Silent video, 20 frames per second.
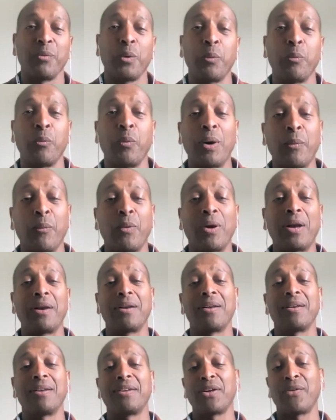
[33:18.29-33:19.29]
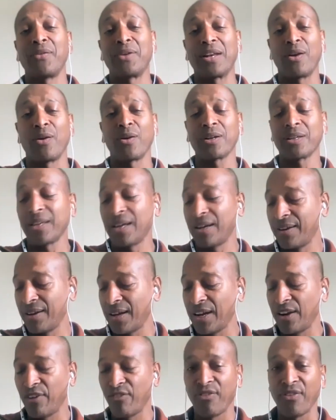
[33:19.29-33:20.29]
Well, when when during lockdown,
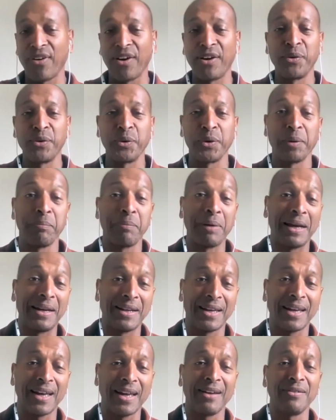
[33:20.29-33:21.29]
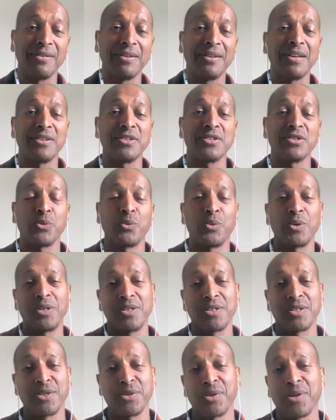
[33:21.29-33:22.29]
I had a friend who had a paid account, and so we
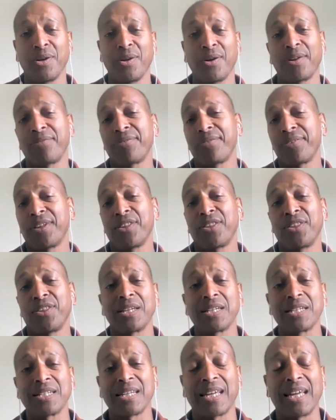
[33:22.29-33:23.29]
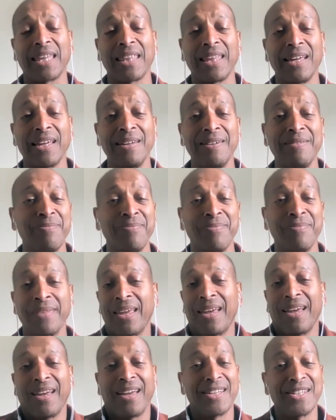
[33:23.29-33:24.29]
used to do a lot of uh, things together.
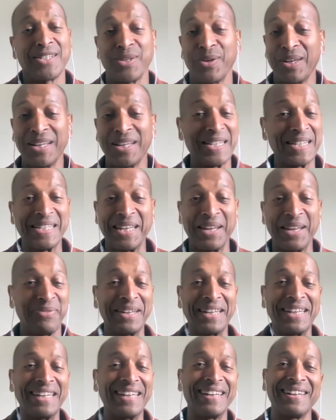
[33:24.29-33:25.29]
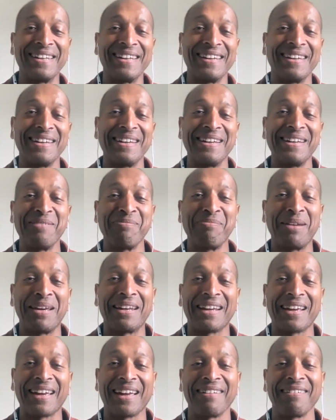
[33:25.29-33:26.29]
And so I never needed a, a
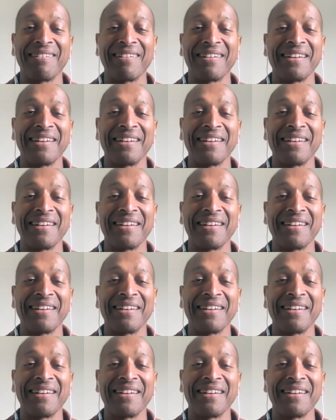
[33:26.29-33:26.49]
paid account.